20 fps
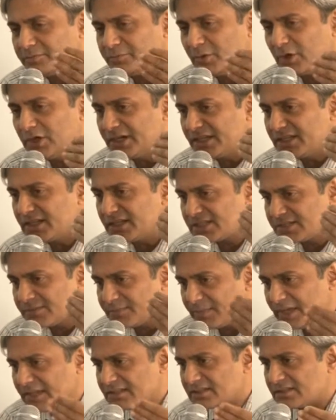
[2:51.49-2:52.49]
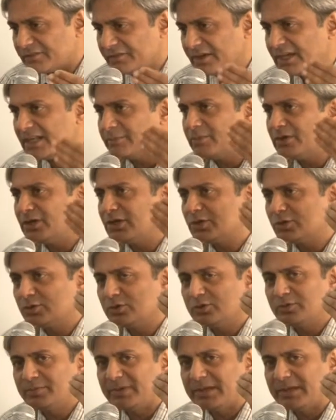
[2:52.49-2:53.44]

political space available to